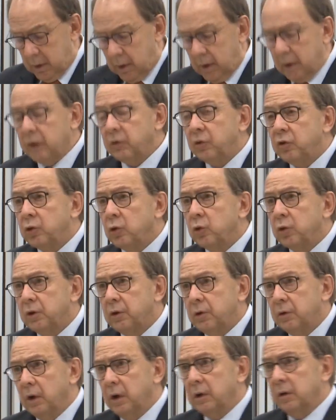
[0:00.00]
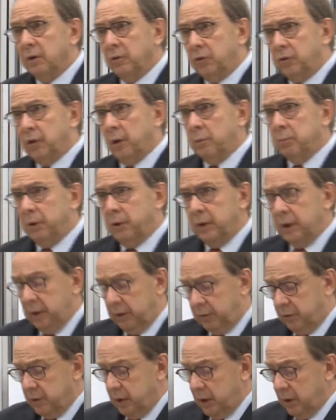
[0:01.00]
In short and in summary,
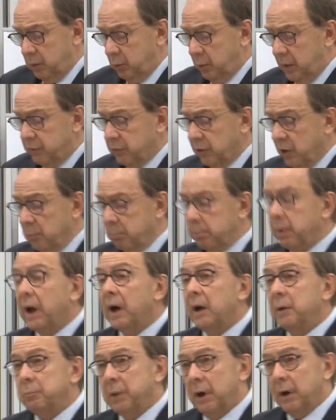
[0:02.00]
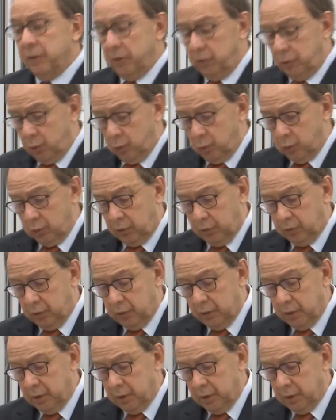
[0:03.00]
Chair, we've complied by the rules.